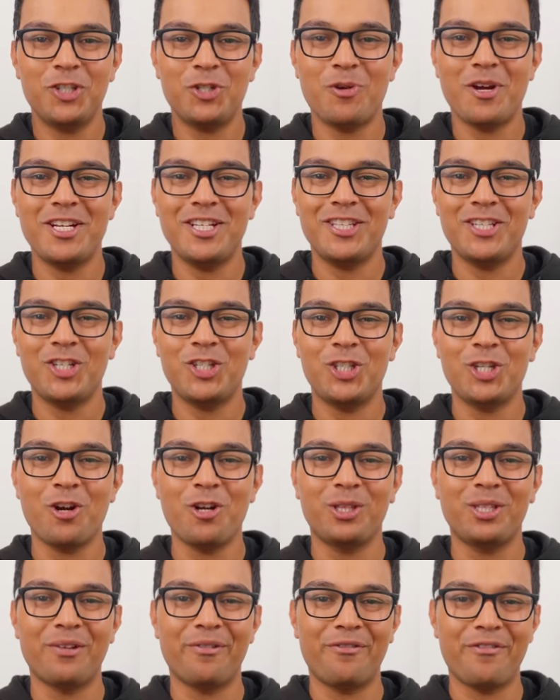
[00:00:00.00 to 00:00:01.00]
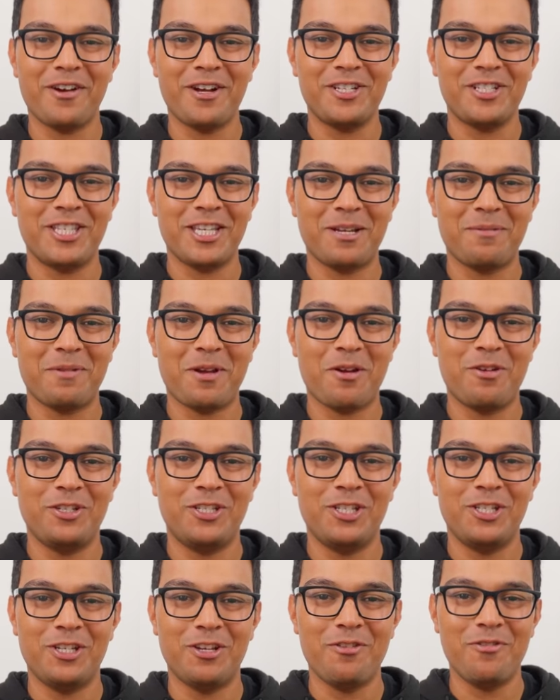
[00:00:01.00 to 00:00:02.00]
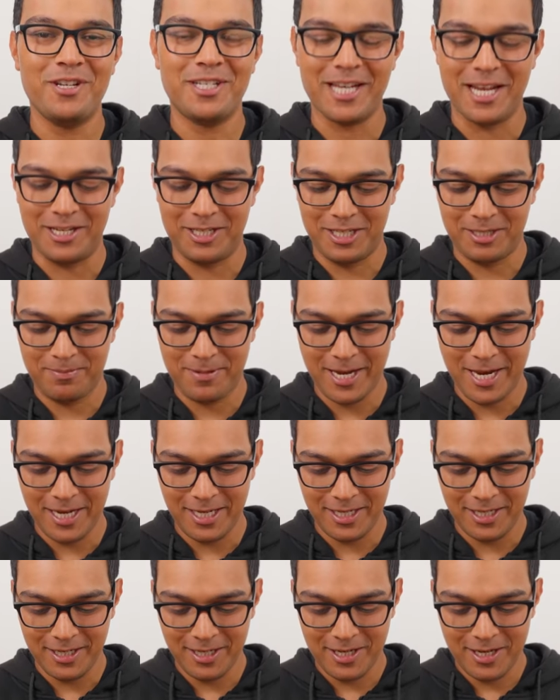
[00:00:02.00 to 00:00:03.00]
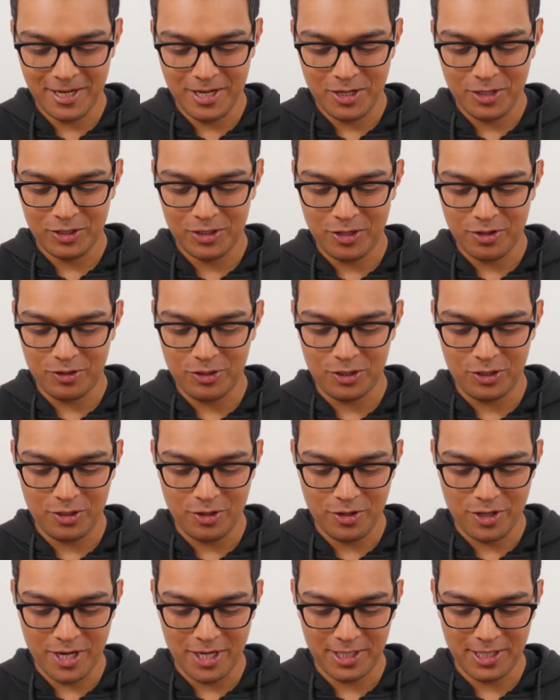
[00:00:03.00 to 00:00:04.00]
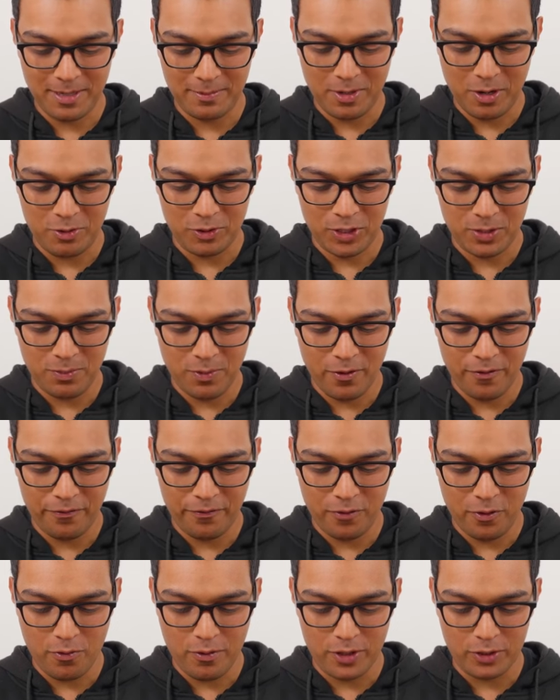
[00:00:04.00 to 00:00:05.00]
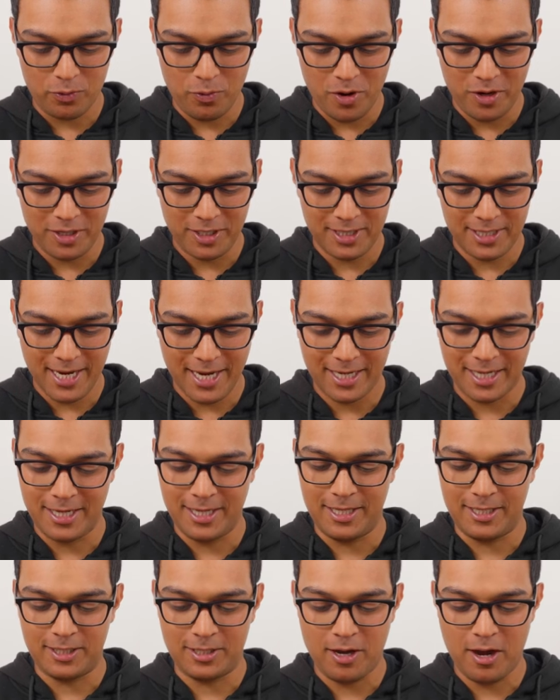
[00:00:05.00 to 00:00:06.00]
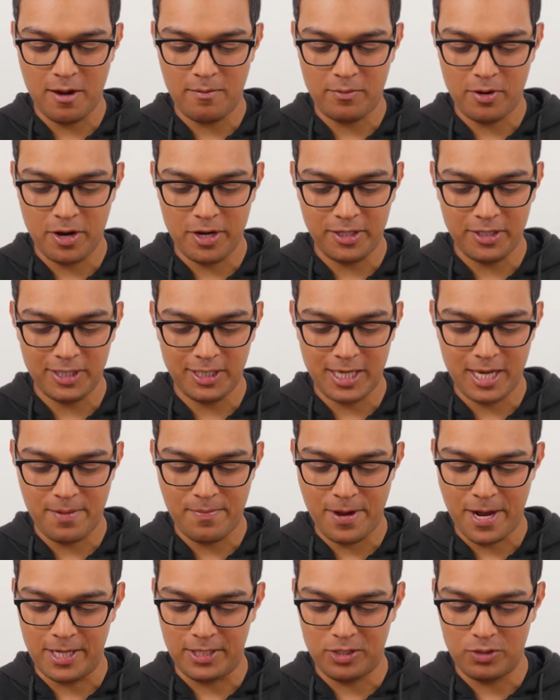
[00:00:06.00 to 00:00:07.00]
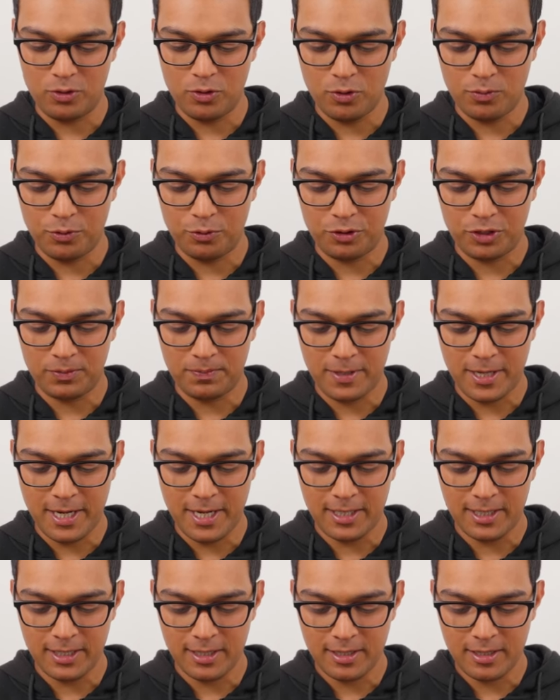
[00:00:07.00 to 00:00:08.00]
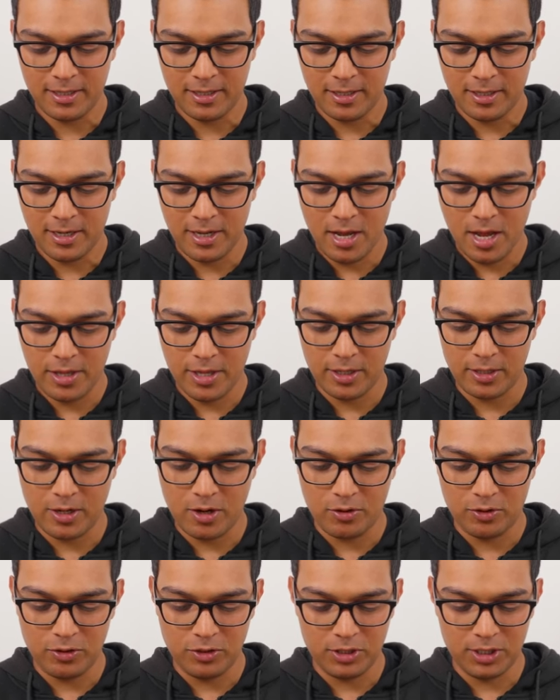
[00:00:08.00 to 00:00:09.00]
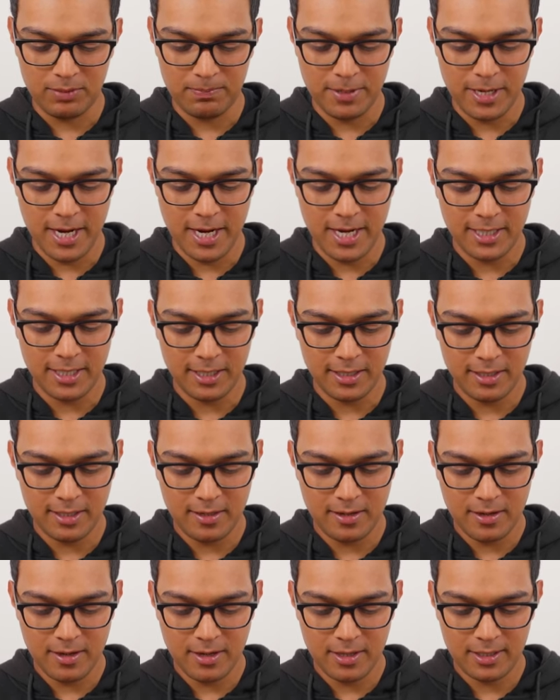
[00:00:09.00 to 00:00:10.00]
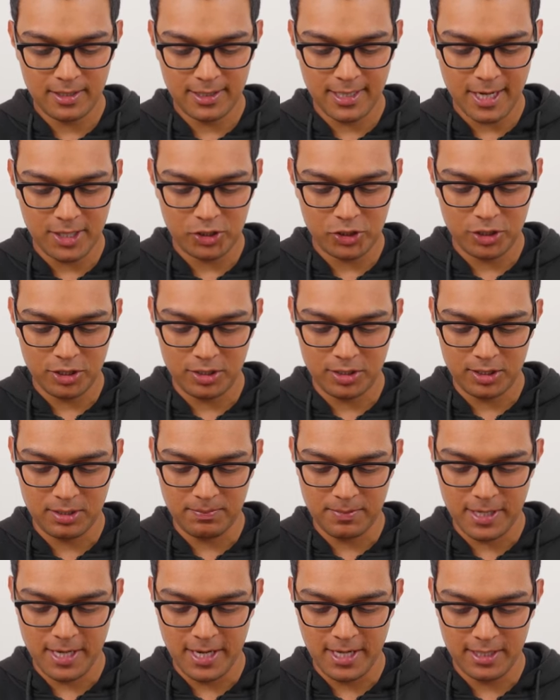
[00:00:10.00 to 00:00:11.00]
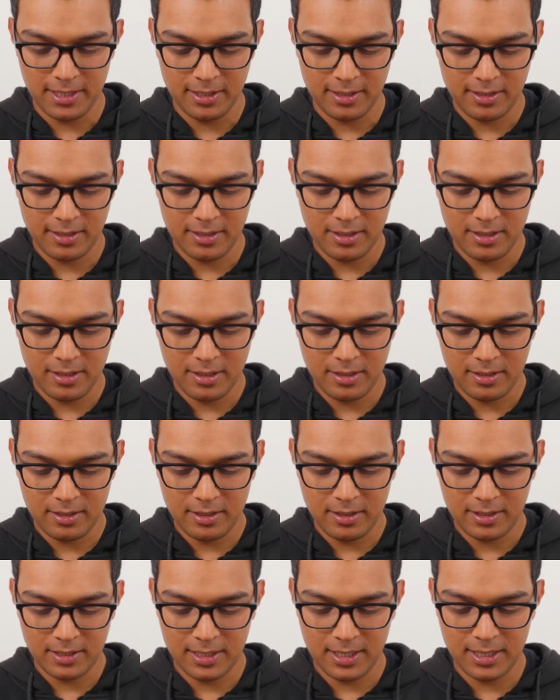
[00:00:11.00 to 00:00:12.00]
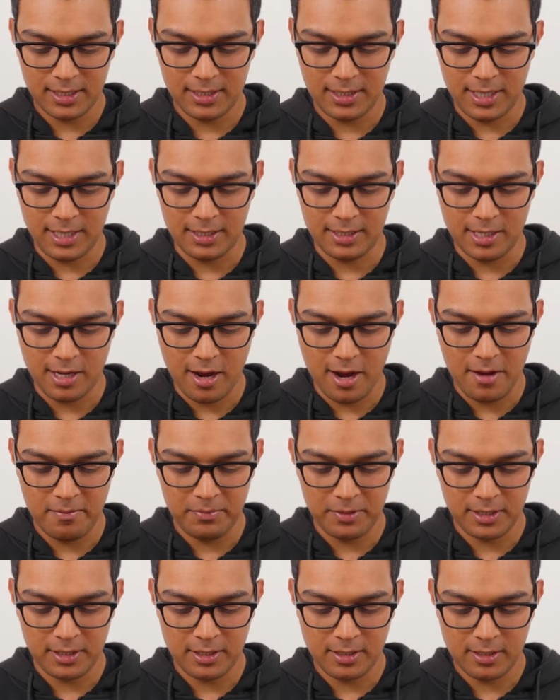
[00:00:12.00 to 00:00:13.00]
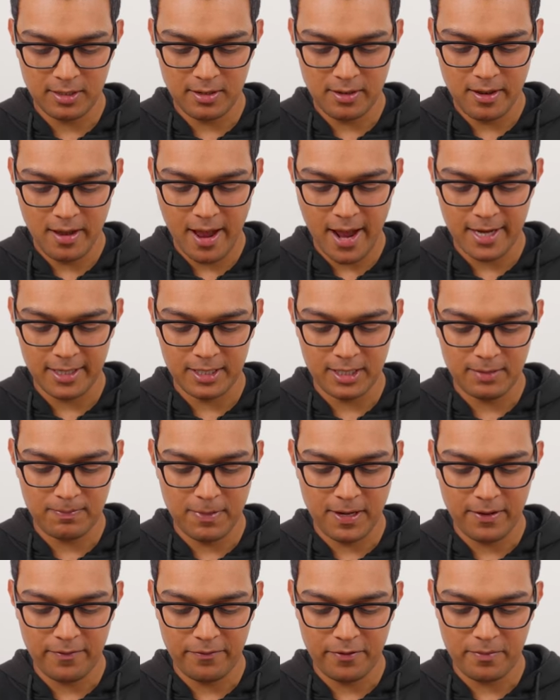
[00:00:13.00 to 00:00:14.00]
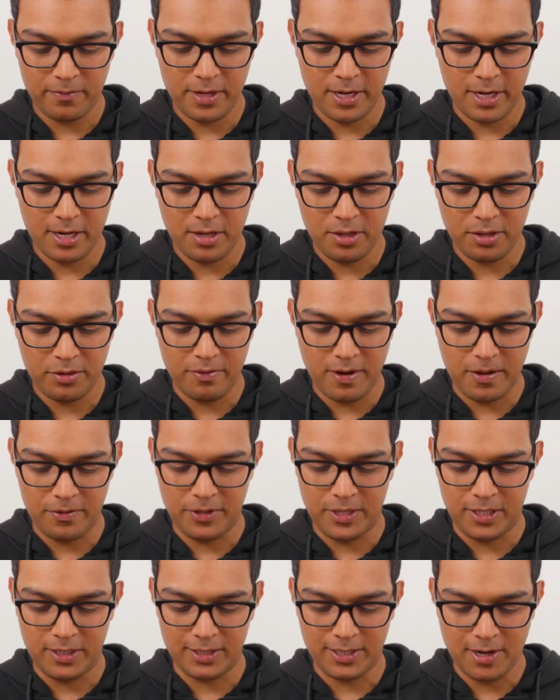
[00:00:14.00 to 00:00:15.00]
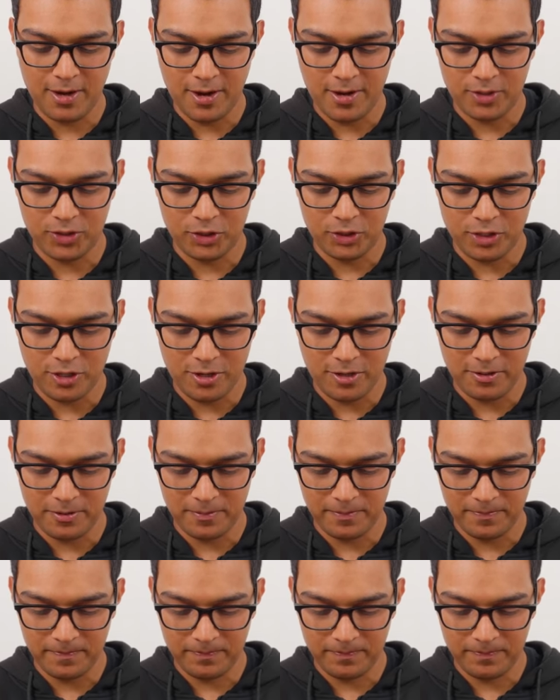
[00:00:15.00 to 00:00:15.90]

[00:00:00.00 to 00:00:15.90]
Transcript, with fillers: To edit this shot, the first thing I'm going to do is add speed. So to do this, I'm going to move forward one second in the timeline to keep it as normal speed, then go to speed, section speed, 16 times, Add speed from here throughout the entire shot